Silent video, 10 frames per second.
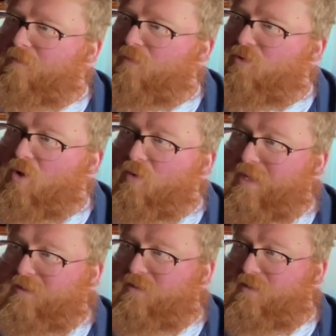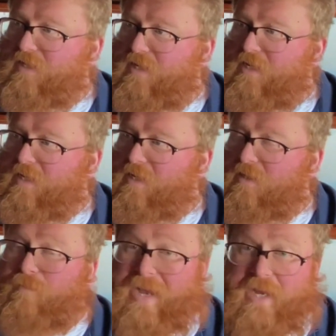grow into
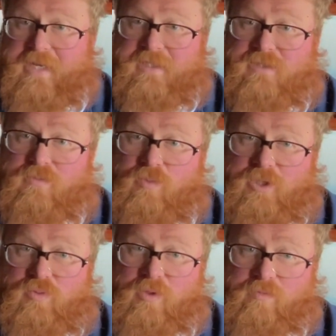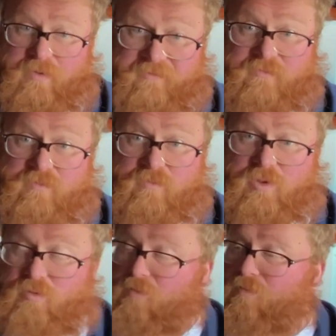the bines, which will
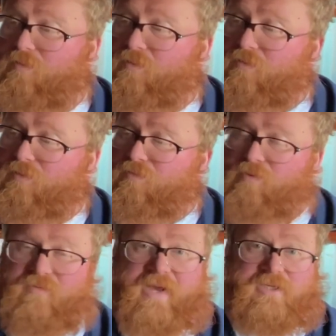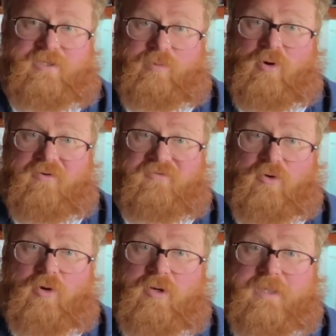provide support
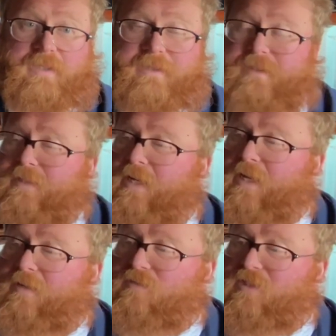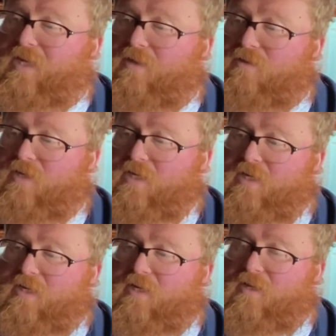for to get
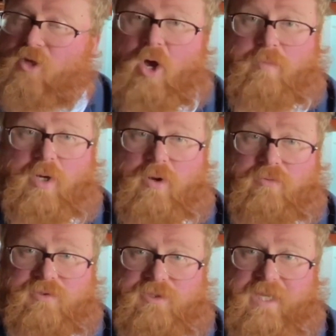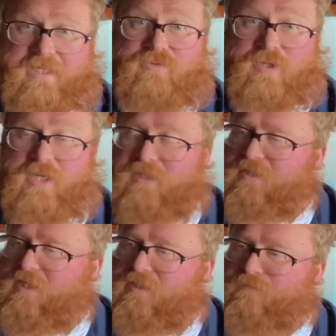the hop cones later on in the
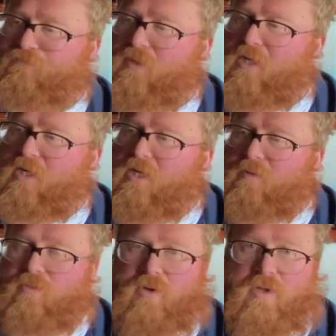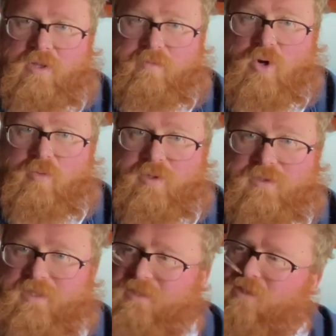season. But at the
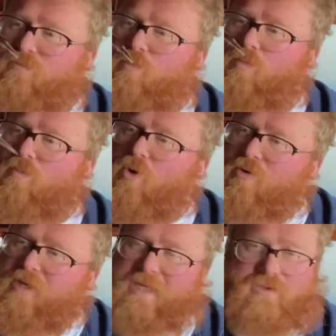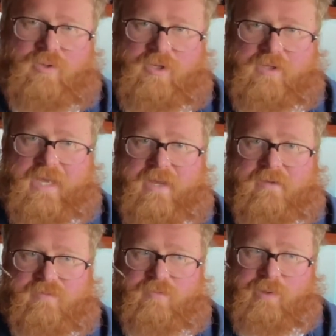moment, this is more or less what you'll get
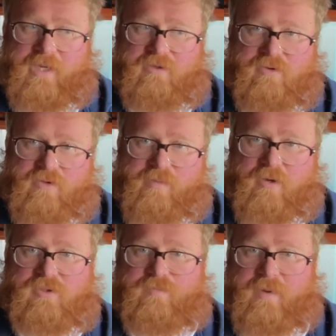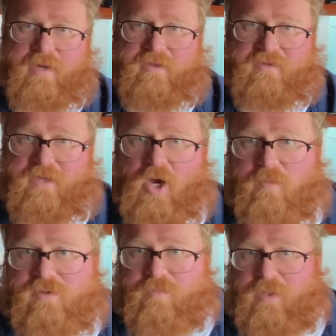supplied through the post by the
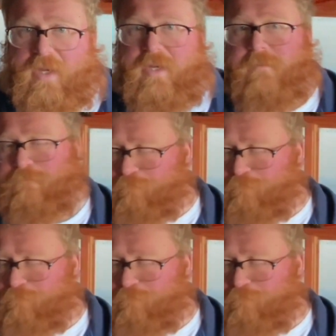hop supplier.